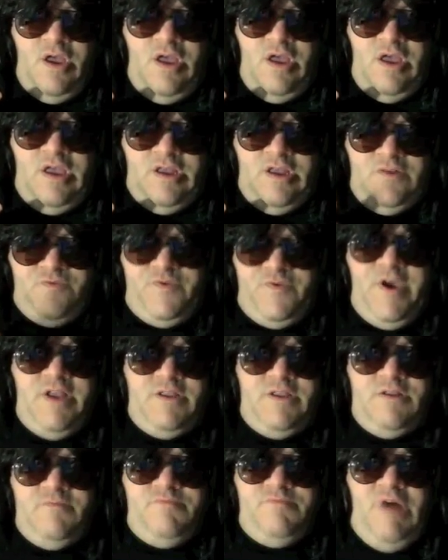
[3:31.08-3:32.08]

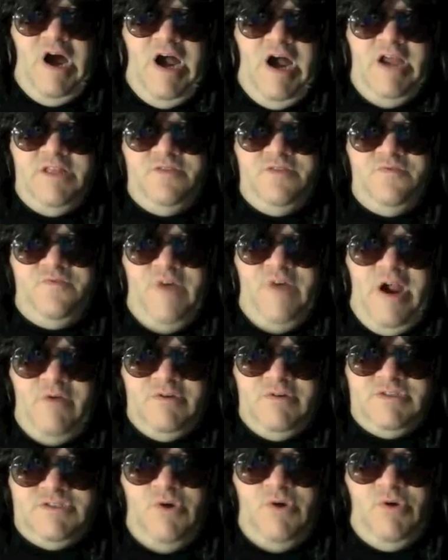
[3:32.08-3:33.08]
infected by the
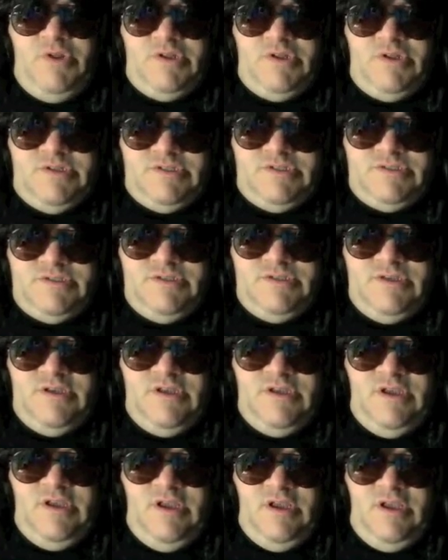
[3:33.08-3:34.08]
Virusonians.
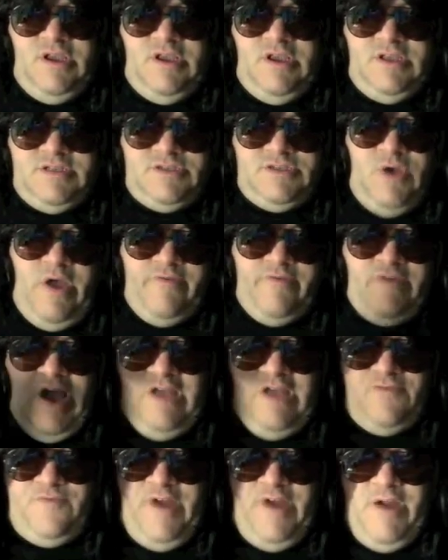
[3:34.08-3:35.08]
So I've
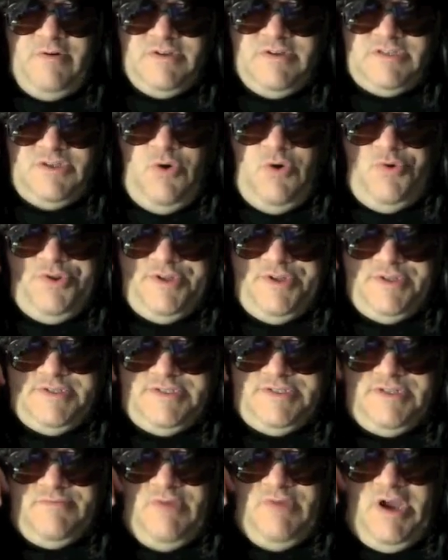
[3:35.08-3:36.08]
got
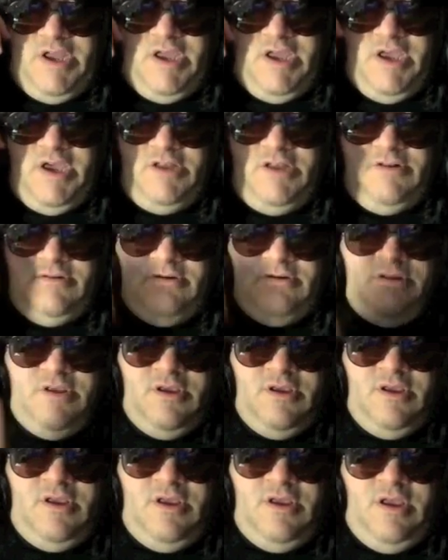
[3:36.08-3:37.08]
Virusonians in my head,
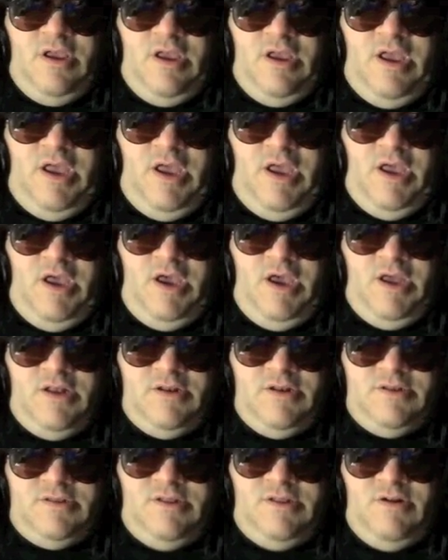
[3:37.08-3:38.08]

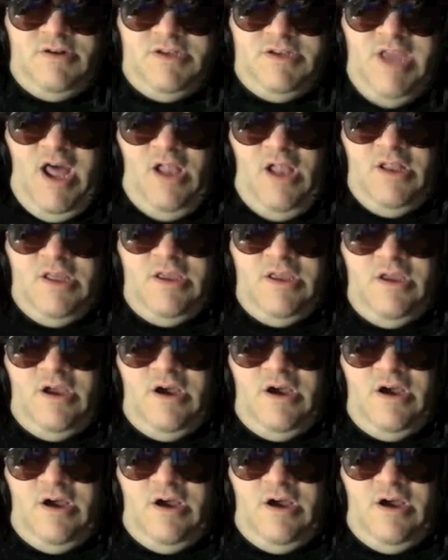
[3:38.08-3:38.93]
and they're telling